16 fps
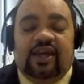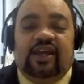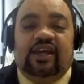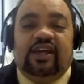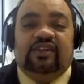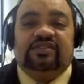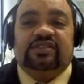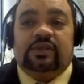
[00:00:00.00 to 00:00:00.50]

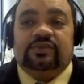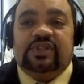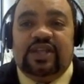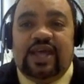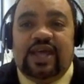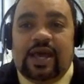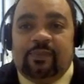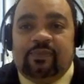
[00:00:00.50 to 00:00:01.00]
If something
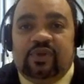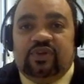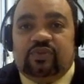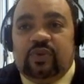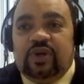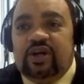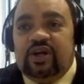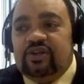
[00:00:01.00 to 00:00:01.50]
happens
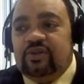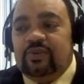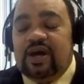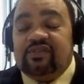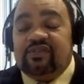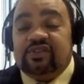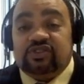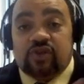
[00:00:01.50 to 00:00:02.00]
where you
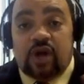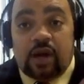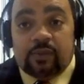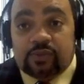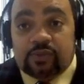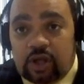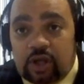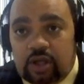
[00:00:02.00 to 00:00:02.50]
have a
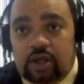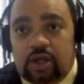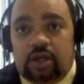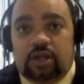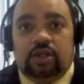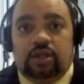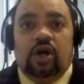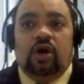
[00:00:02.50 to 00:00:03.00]
drop call